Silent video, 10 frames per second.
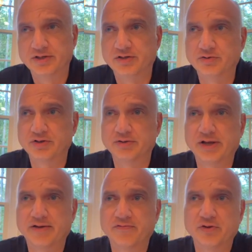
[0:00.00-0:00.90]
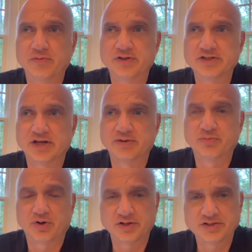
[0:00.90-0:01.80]
You can have them inside
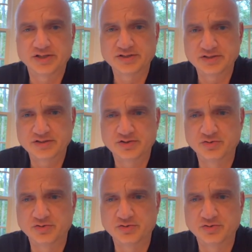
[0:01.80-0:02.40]
processes.